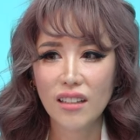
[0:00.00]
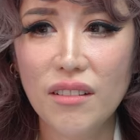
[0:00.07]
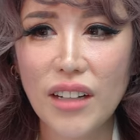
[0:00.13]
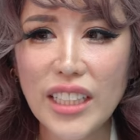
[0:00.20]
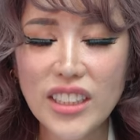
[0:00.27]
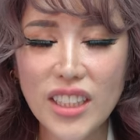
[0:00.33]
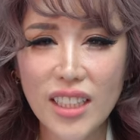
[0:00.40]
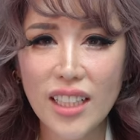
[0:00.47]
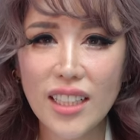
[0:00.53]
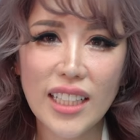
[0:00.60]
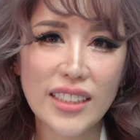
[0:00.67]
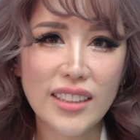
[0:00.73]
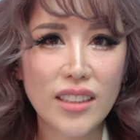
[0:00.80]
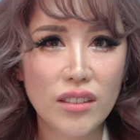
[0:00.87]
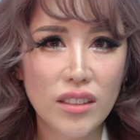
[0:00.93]
Raeesah kind
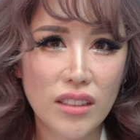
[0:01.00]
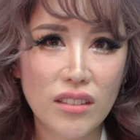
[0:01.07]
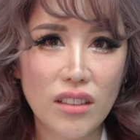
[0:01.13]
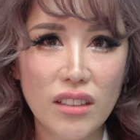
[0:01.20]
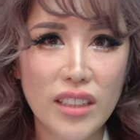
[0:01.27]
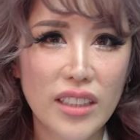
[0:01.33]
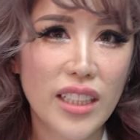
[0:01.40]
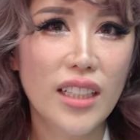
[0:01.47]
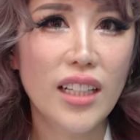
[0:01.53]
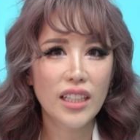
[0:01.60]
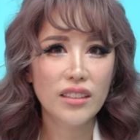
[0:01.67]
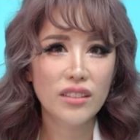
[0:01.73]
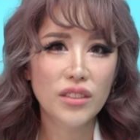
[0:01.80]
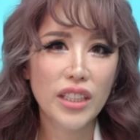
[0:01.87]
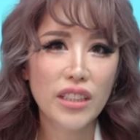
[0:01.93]
of like tell ding dong like that.
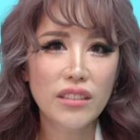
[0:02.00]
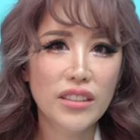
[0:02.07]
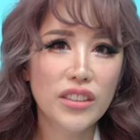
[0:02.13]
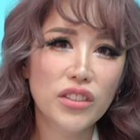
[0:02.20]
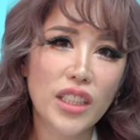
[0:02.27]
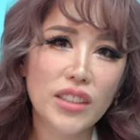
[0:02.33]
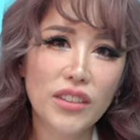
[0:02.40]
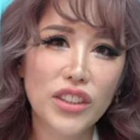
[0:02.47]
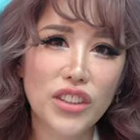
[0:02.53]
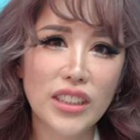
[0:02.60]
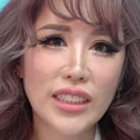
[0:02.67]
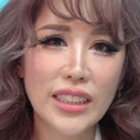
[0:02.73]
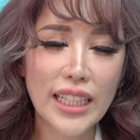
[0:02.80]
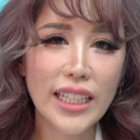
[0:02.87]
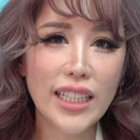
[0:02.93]
Like you cannot really trust what
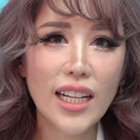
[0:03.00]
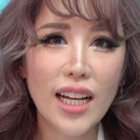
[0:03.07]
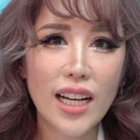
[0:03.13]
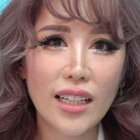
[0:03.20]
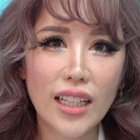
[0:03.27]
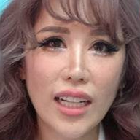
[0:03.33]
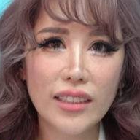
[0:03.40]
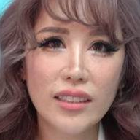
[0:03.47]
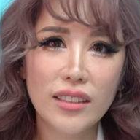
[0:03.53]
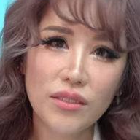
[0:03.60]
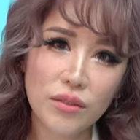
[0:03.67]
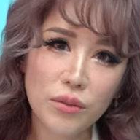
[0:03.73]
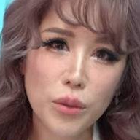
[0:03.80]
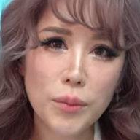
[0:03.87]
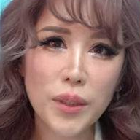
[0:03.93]
she's saying. Ah. Like this
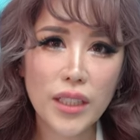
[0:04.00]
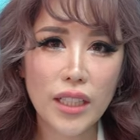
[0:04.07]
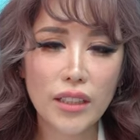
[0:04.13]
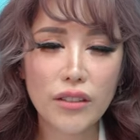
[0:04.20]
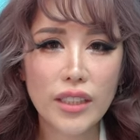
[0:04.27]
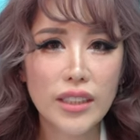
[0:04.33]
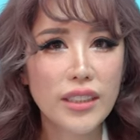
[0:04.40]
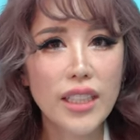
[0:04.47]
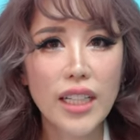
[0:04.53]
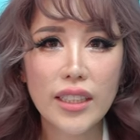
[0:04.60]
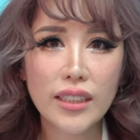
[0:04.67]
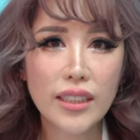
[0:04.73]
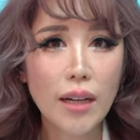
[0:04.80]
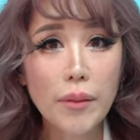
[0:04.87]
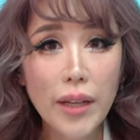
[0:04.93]
woman like crazy
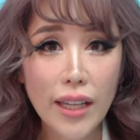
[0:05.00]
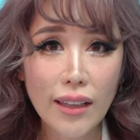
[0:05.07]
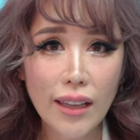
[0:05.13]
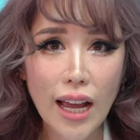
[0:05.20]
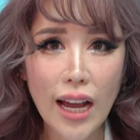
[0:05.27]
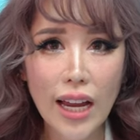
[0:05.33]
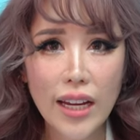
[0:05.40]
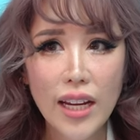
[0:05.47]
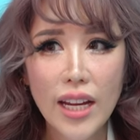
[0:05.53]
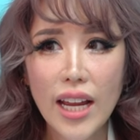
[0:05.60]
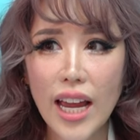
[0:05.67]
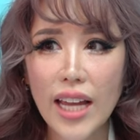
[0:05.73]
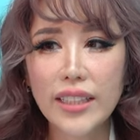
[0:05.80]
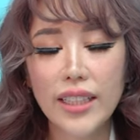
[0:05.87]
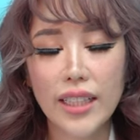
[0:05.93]
anytime can lie.
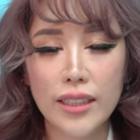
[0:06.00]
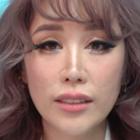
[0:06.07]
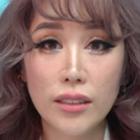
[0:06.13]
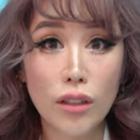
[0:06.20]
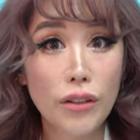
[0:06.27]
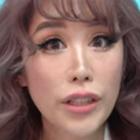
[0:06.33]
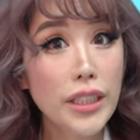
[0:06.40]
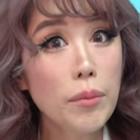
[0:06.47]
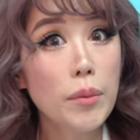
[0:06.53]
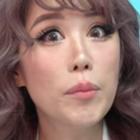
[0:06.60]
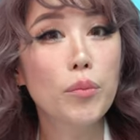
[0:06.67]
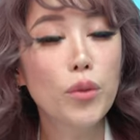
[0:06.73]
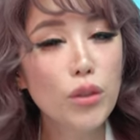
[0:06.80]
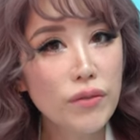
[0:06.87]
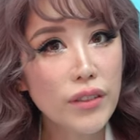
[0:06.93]
And it has already
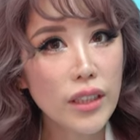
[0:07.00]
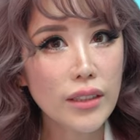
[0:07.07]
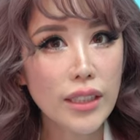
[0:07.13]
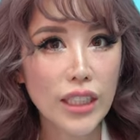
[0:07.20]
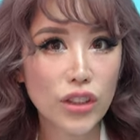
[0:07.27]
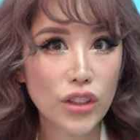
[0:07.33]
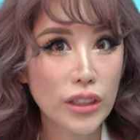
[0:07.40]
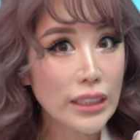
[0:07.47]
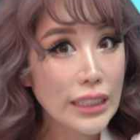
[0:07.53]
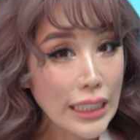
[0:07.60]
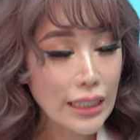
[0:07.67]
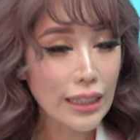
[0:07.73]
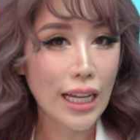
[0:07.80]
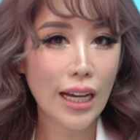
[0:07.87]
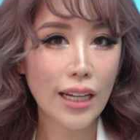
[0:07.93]
been proven that she
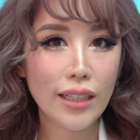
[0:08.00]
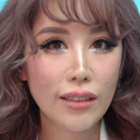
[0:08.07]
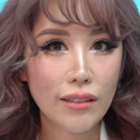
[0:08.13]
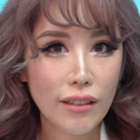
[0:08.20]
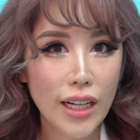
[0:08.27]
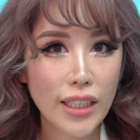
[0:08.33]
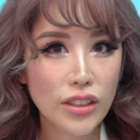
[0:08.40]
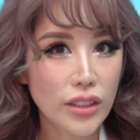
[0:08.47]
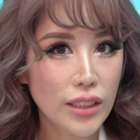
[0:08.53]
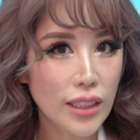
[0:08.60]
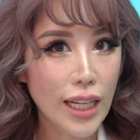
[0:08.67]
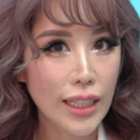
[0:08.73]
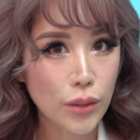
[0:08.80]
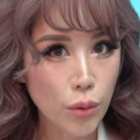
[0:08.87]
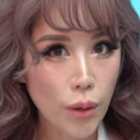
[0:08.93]
did lie, right? She did
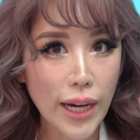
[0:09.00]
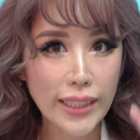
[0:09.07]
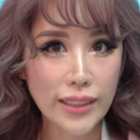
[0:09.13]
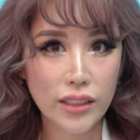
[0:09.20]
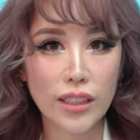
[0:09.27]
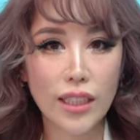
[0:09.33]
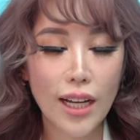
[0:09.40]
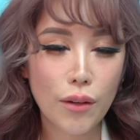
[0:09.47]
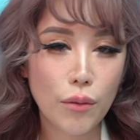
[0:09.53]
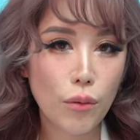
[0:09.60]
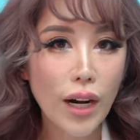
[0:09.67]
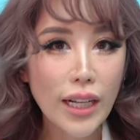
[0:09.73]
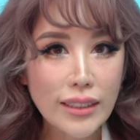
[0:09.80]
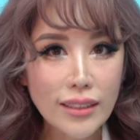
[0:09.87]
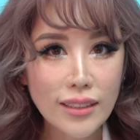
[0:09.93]
lie twice. She lied
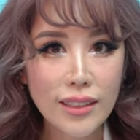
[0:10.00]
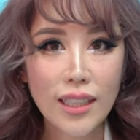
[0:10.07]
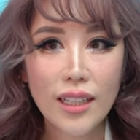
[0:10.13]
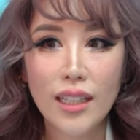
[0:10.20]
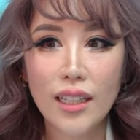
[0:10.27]
once